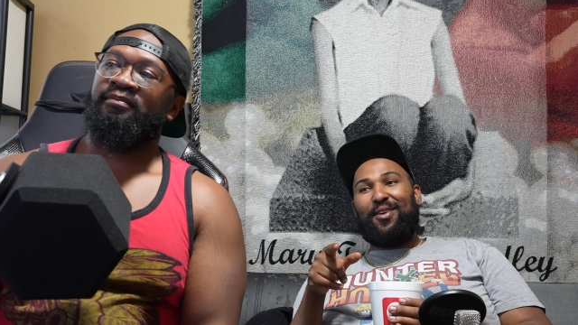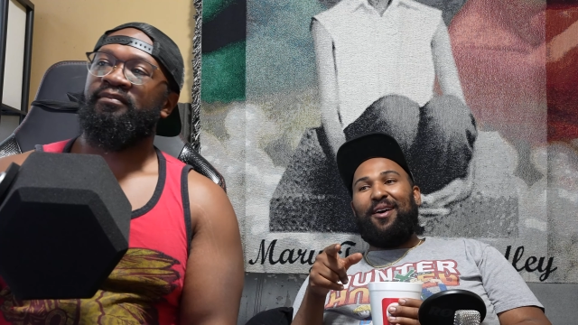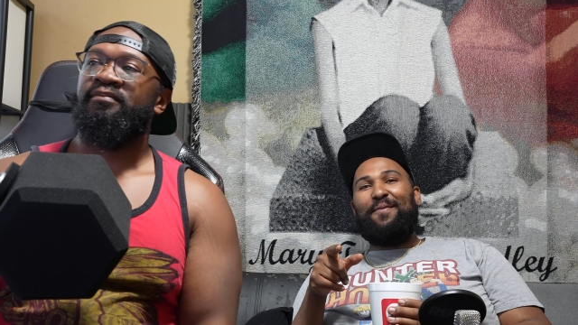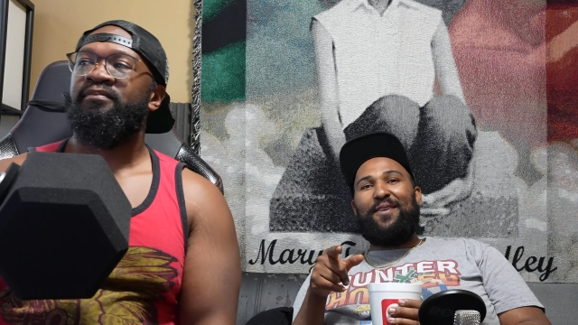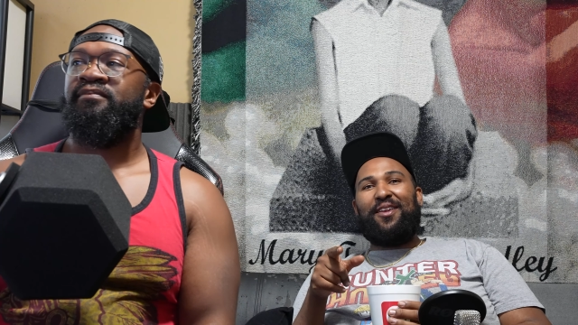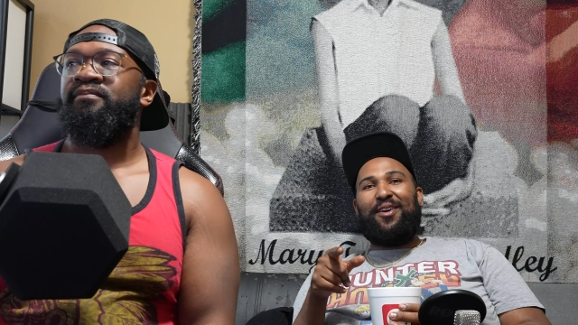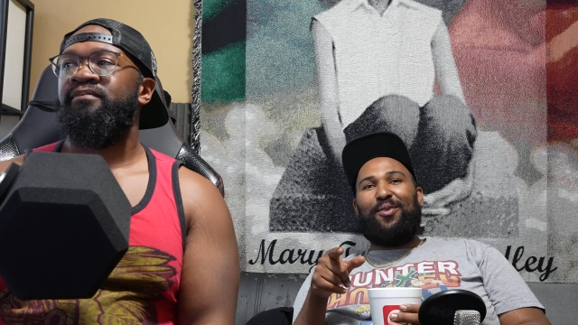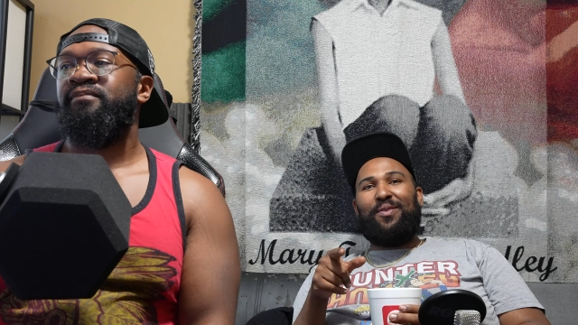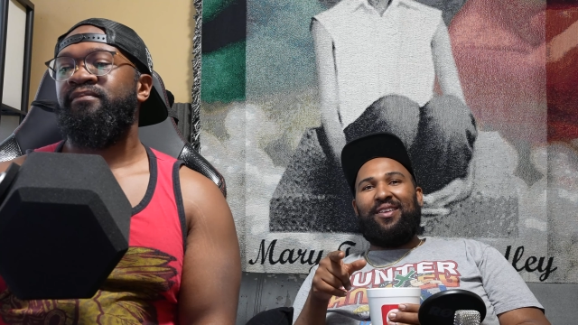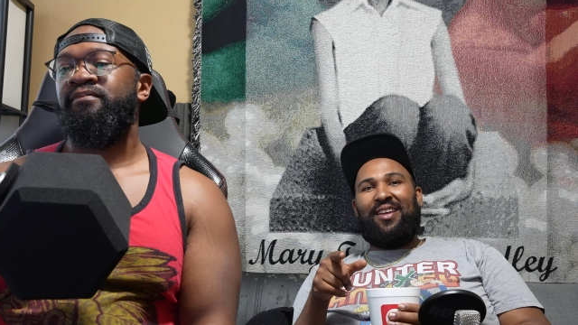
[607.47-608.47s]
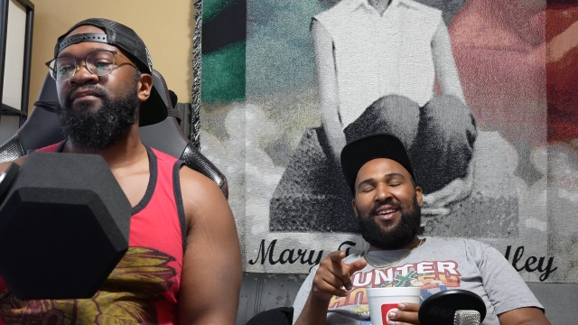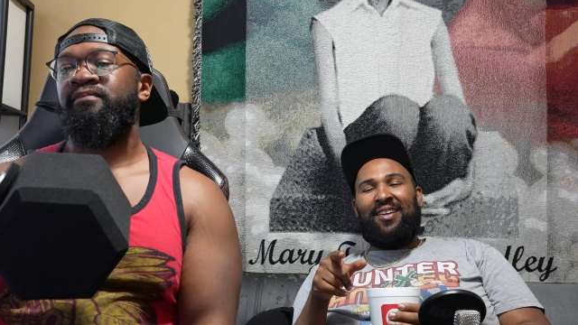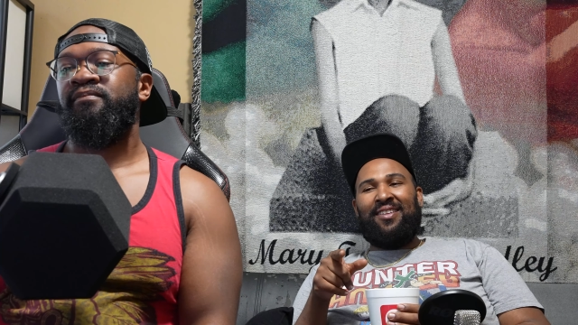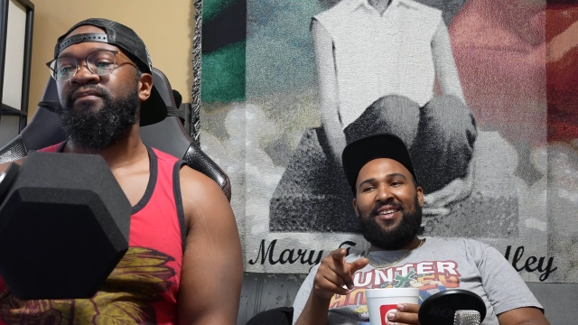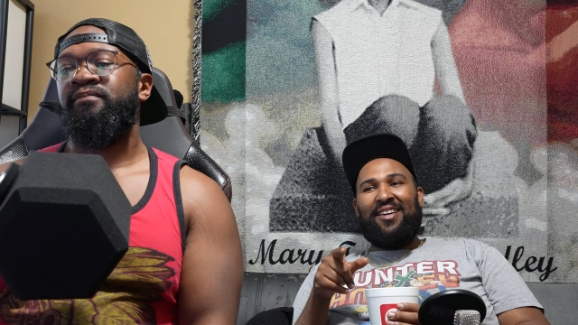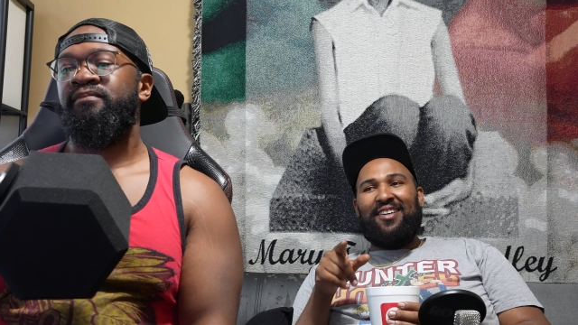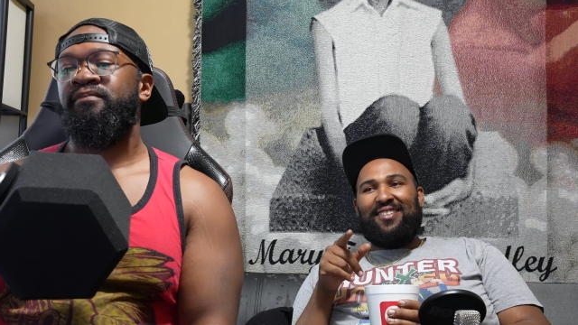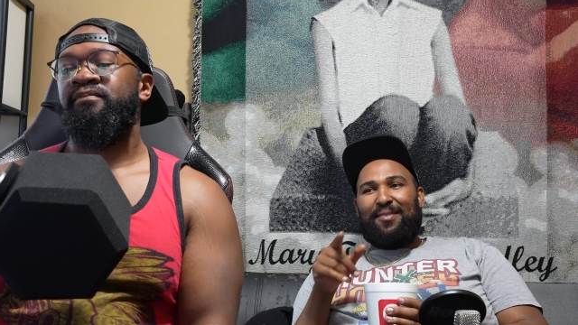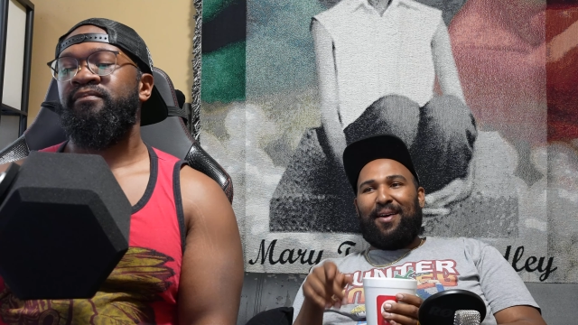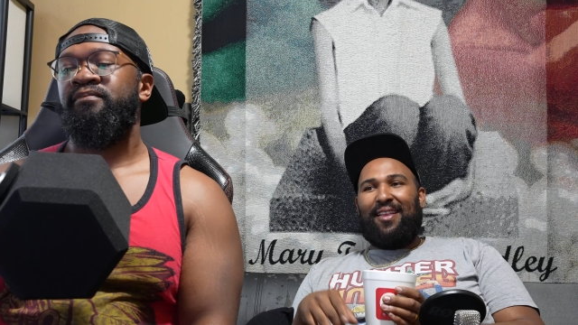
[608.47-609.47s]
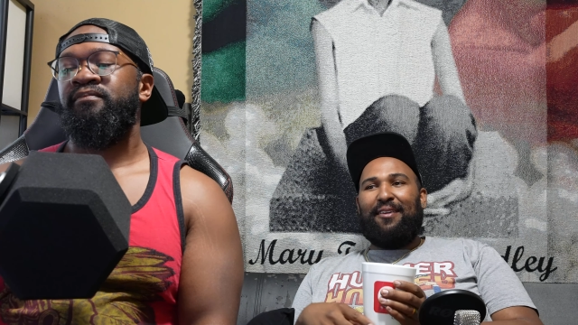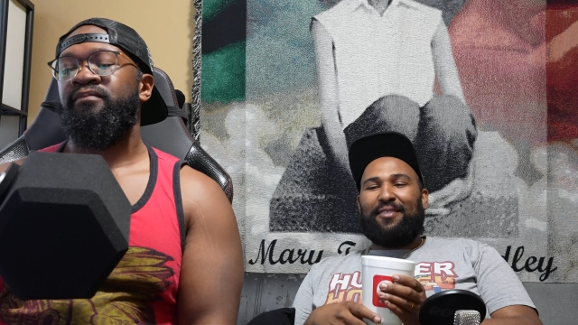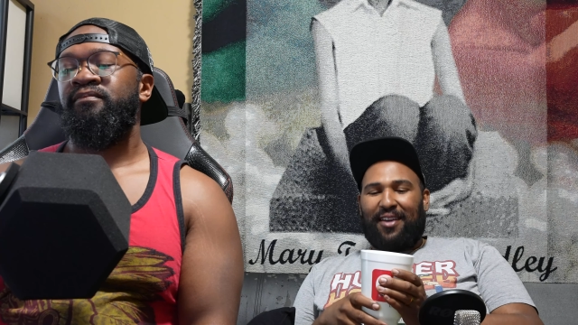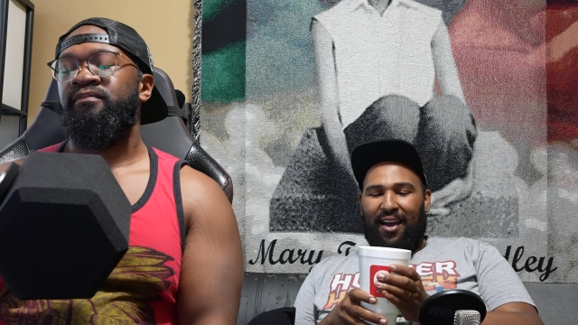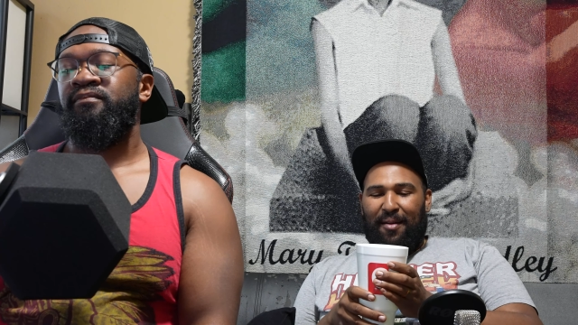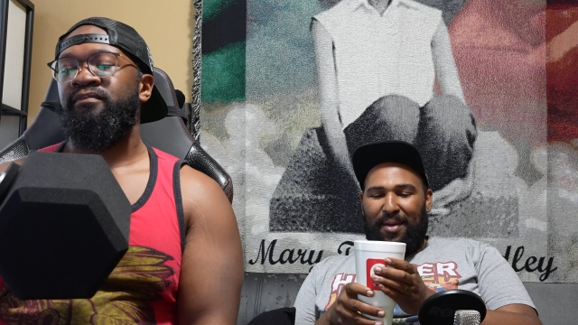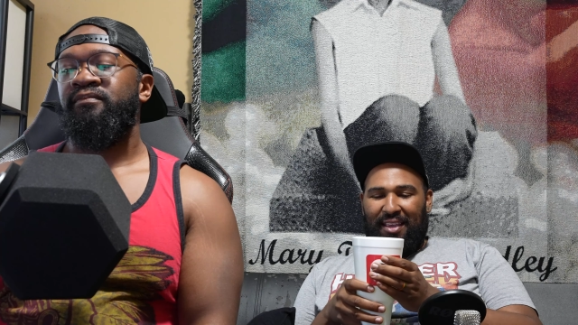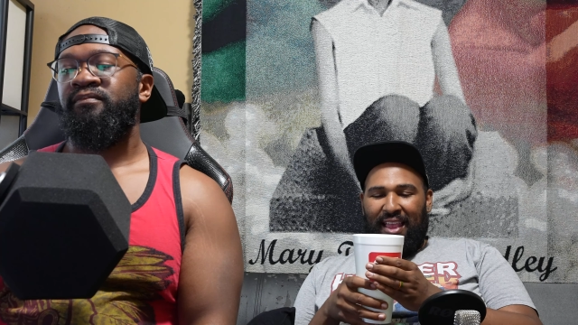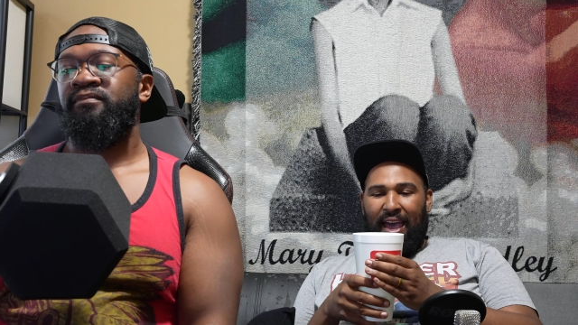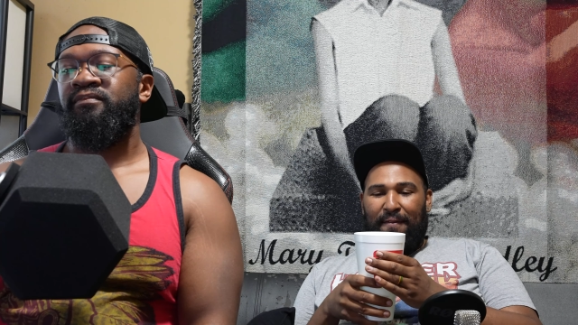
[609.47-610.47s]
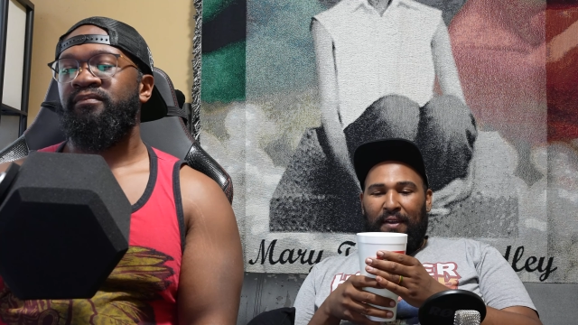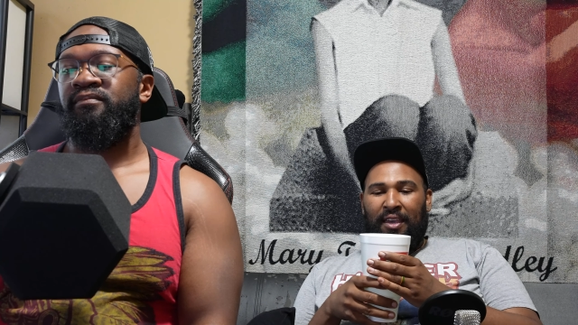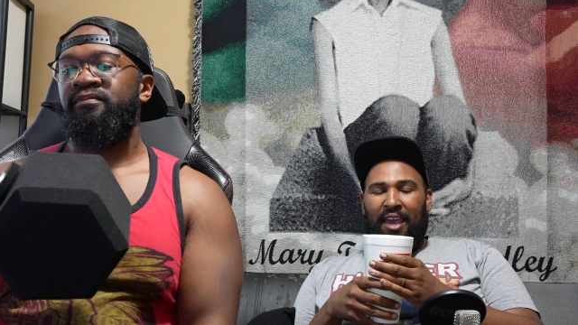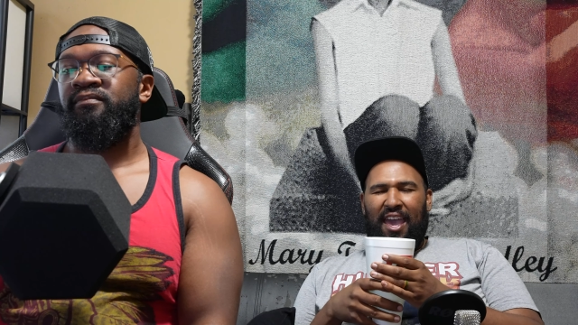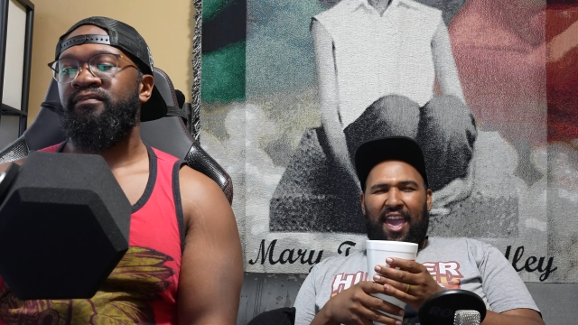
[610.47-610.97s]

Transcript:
Speaker 1: Tron video we did, somebody left a comment laughing,